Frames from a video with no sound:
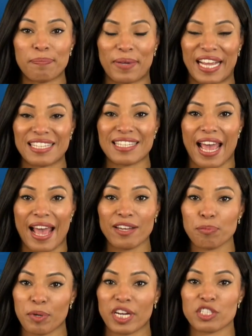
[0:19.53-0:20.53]
base,
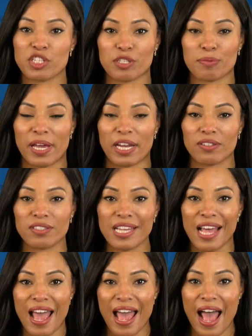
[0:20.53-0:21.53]
and precious metals,